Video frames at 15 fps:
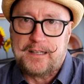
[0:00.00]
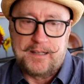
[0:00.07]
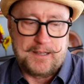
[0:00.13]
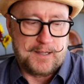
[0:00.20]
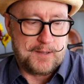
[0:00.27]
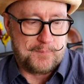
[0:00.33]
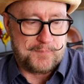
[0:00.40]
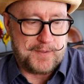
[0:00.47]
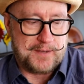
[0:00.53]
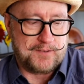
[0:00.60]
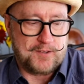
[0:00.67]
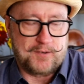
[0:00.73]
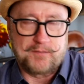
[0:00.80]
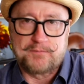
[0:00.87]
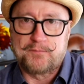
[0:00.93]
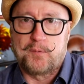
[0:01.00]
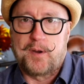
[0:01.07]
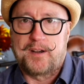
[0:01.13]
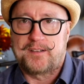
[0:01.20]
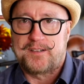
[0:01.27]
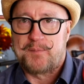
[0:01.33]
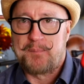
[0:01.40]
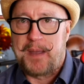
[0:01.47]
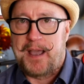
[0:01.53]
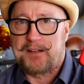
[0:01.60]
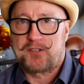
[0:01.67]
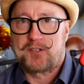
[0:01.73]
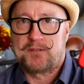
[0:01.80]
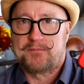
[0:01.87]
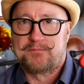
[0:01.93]
and you want to
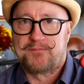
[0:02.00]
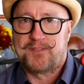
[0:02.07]
match